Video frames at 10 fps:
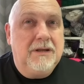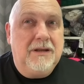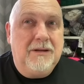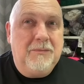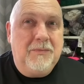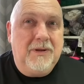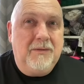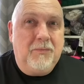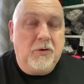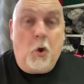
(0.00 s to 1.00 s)

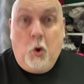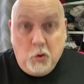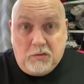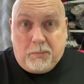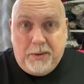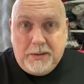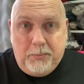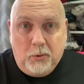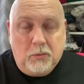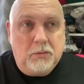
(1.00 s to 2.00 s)
But us
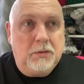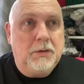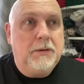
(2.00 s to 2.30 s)
people,